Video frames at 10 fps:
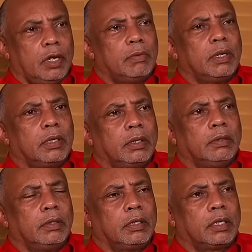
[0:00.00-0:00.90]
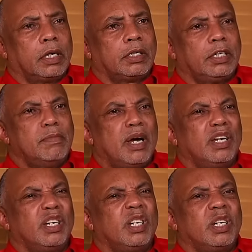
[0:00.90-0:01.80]
Yeah, man. Because him
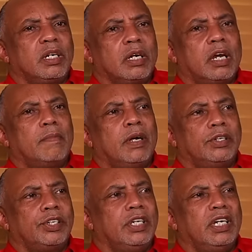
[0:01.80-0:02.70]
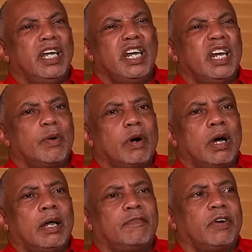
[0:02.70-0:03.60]
and Glamour G, Lenny, they were
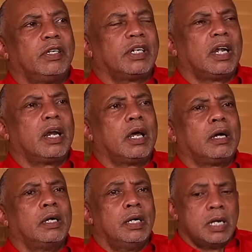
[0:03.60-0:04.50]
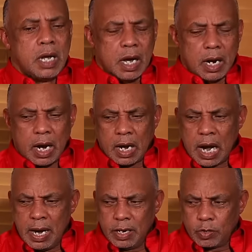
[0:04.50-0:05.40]
all friends. And another
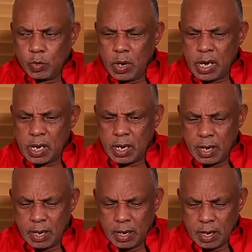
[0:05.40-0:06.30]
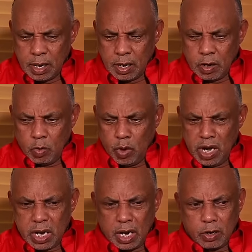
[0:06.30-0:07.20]
guy that
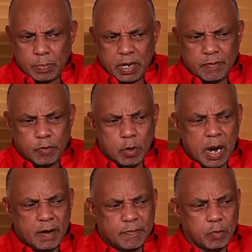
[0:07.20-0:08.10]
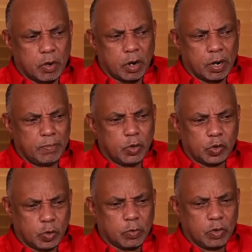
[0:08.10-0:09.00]
went on to play
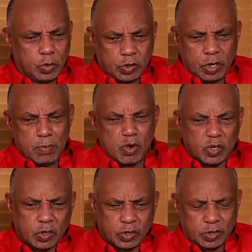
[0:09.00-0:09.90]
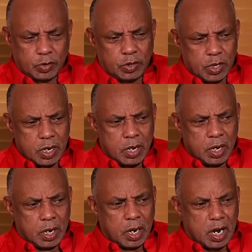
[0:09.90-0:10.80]
4x4. He used to them amongst us too.
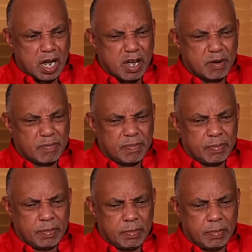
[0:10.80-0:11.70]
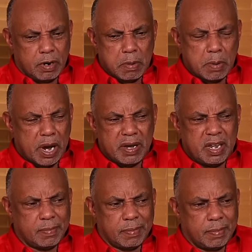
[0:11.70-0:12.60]
I remember what
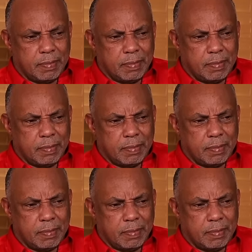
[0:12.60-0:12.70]
name.